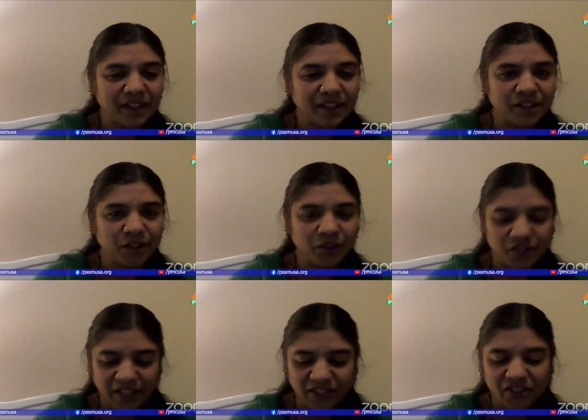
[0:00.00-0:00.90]
So
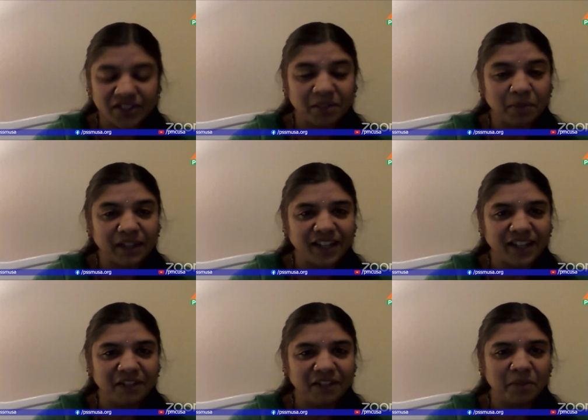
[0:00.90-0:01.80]
change is a big
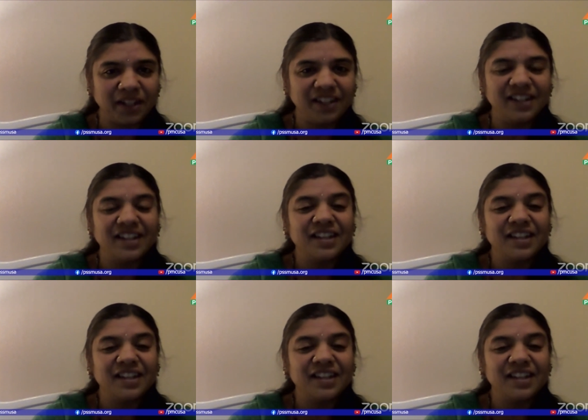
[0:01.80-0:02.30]
thing for me.